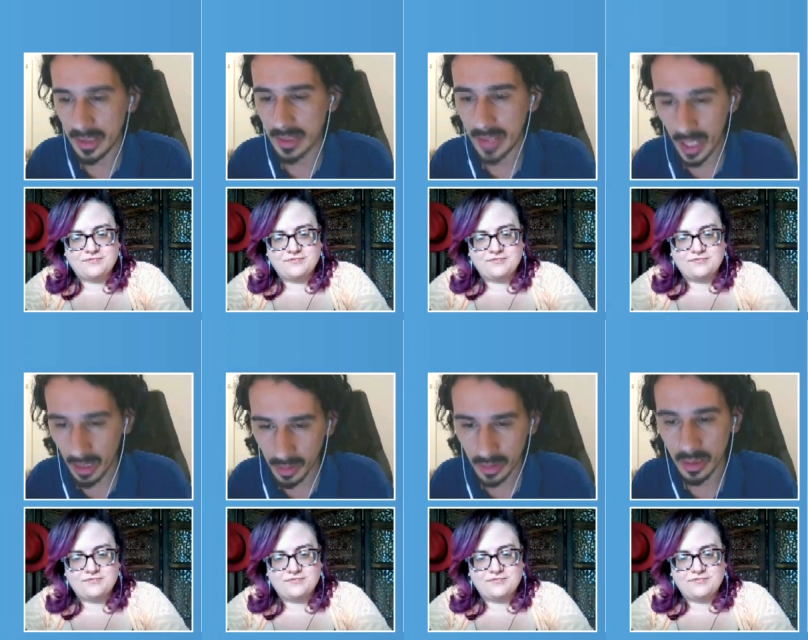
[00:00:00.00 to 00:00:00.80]

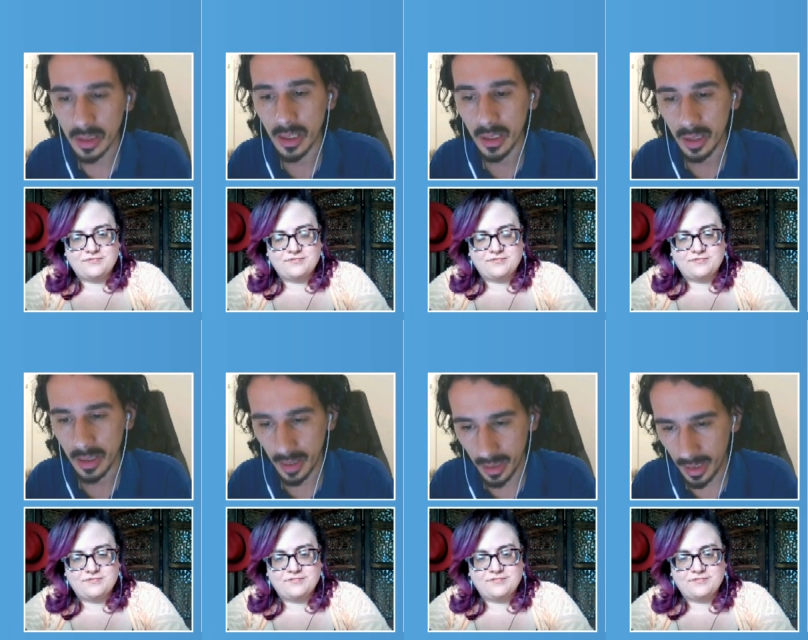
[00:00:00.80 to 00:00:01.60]
Speaker 1: stable
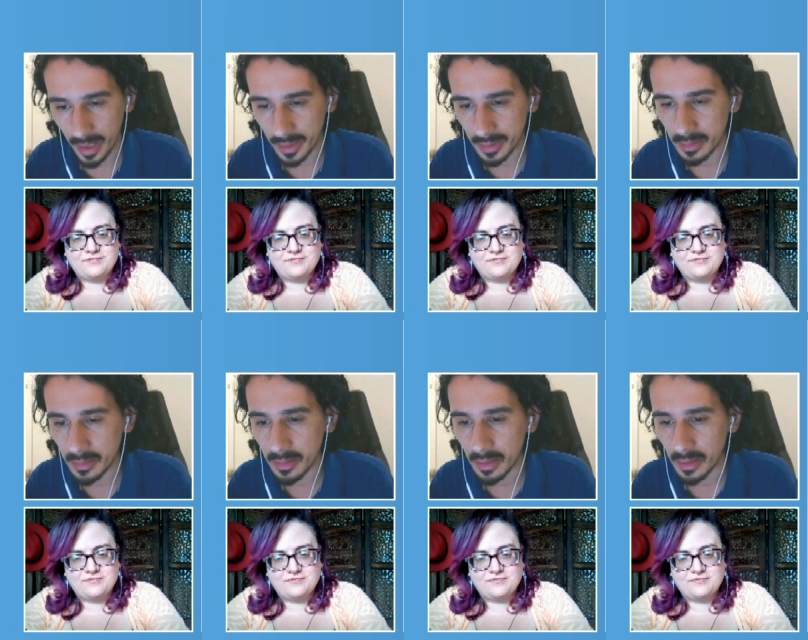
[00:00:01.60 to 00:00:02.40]
and
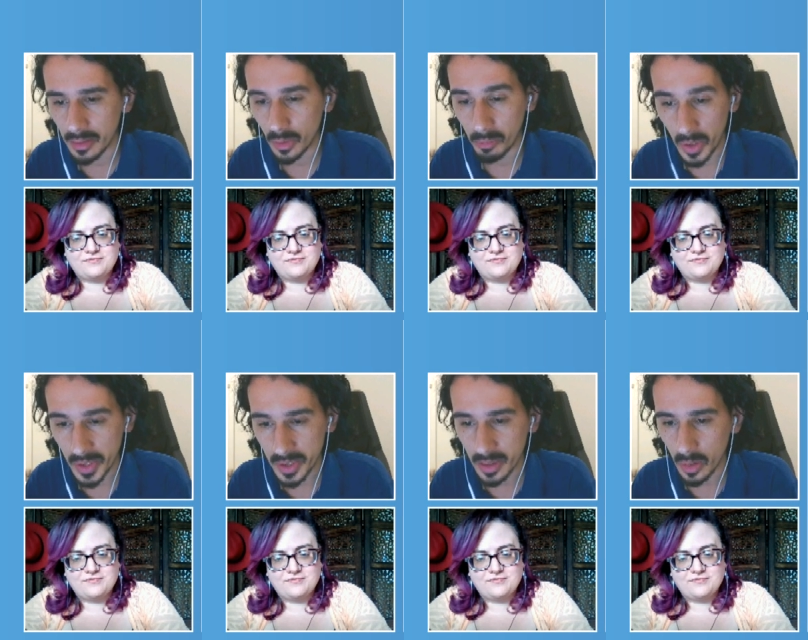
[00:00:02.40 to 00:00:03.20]

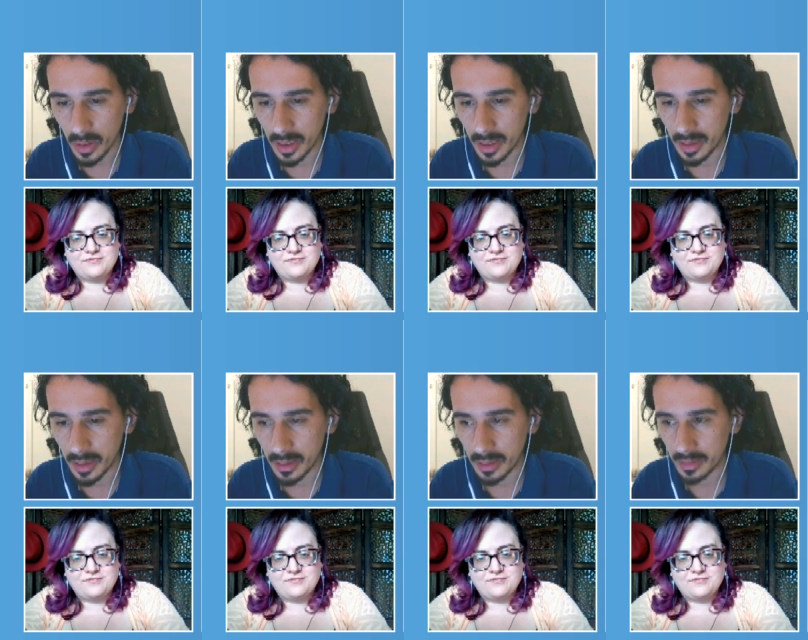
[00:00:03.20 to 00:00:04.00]
robust
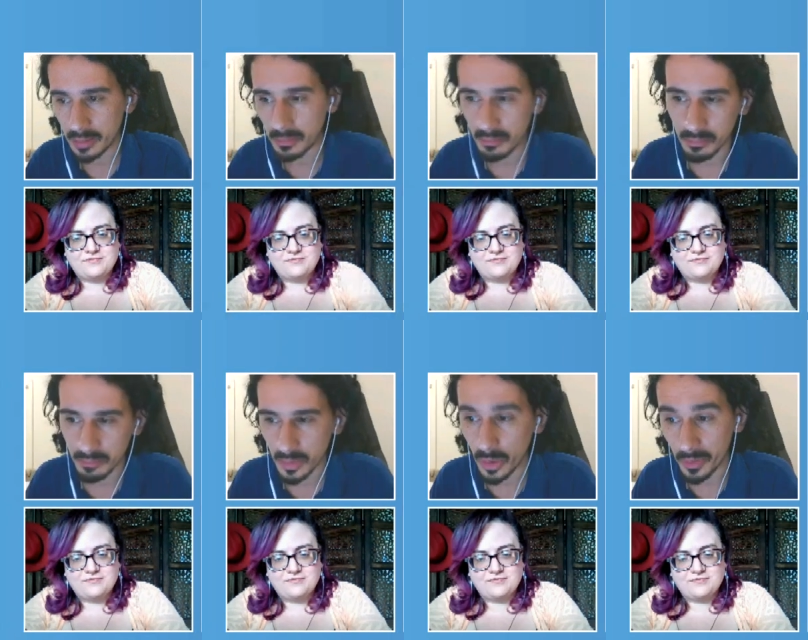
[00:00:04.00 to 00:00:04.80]
uh,
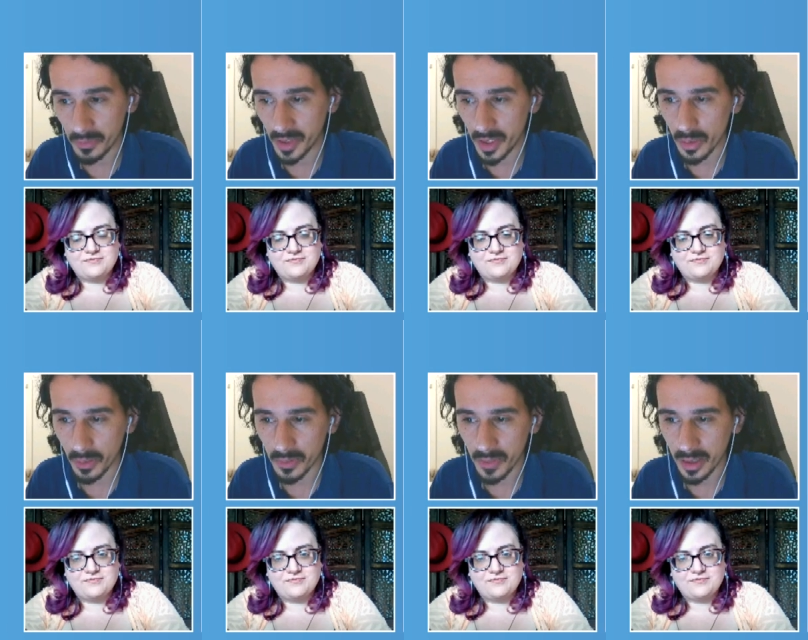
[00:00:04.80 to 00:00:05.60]
free
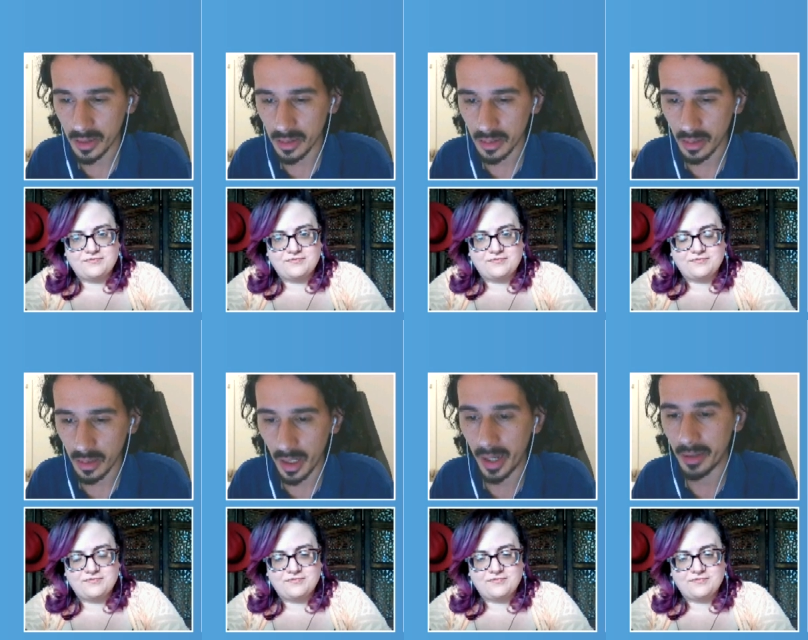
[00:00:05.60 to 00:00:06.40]
software,
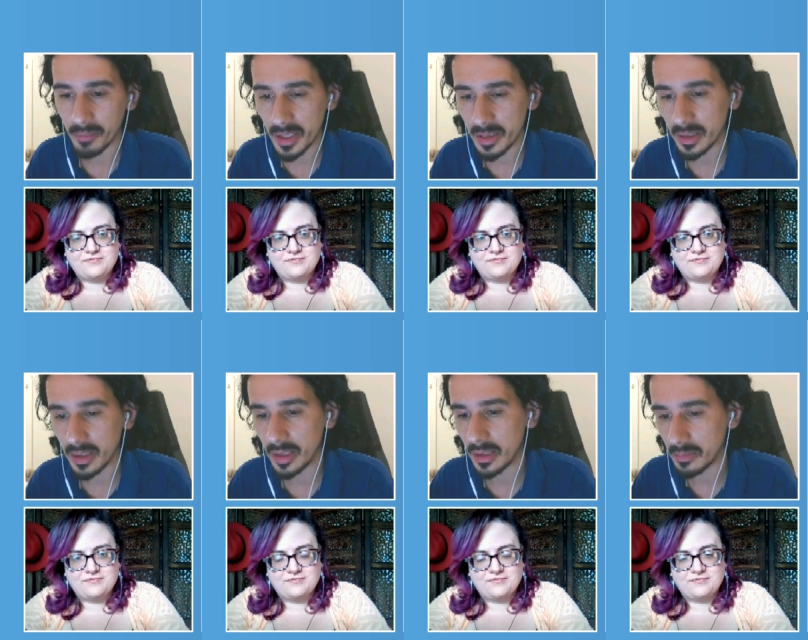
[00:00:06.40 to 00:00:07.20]
and
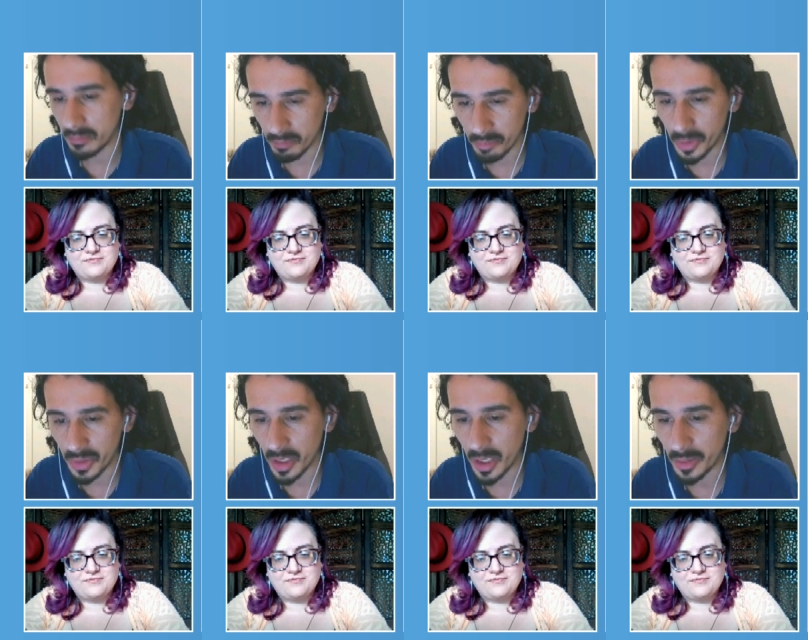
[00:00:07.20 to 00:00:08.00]
basically. What
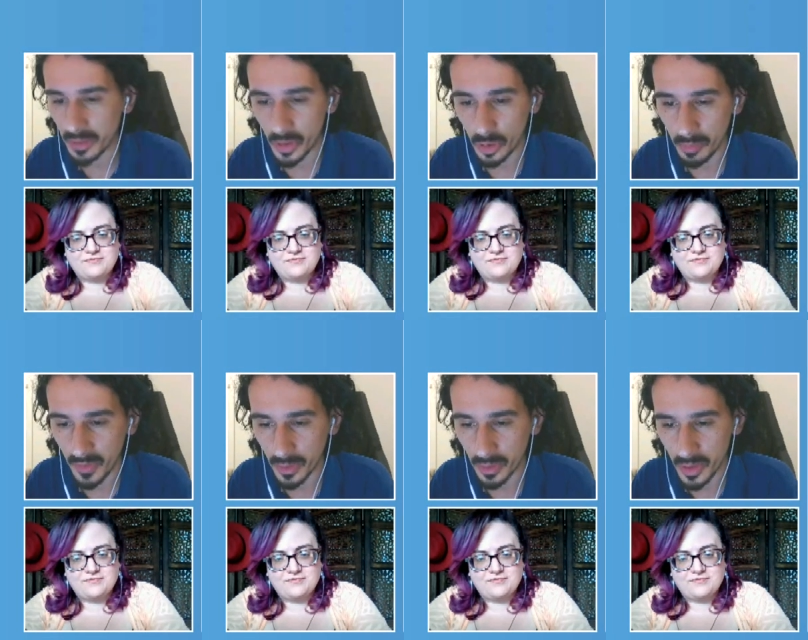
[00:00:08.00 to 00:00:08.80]
is our
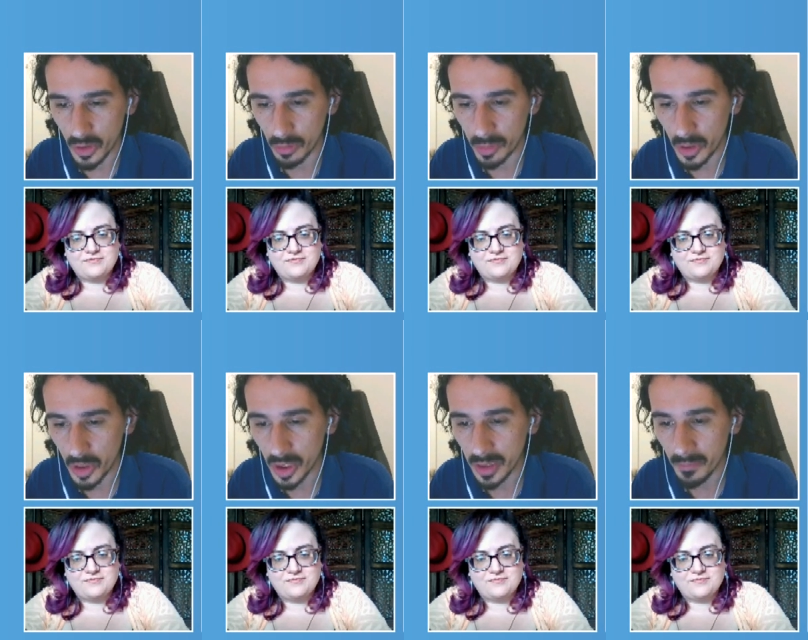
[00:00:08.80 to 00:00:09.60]
distrib-
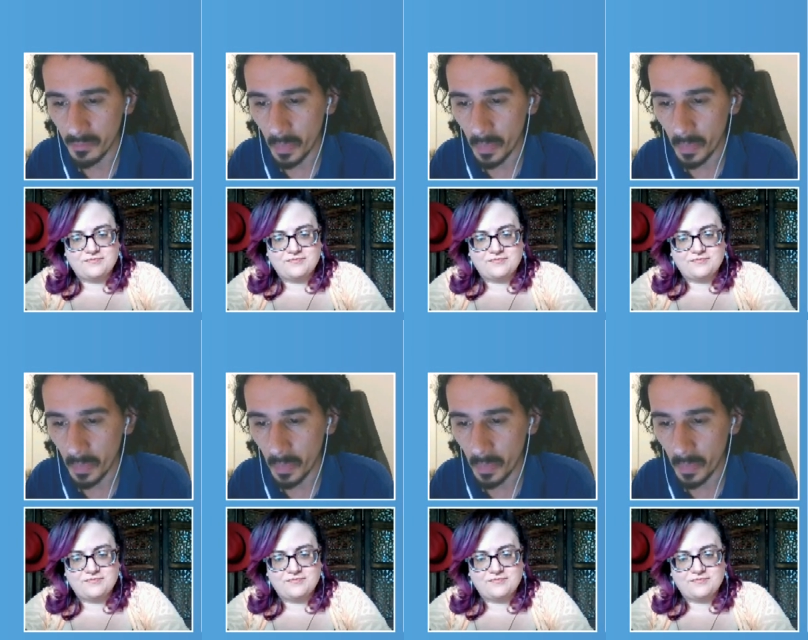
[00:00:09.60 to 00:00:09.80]
distribution?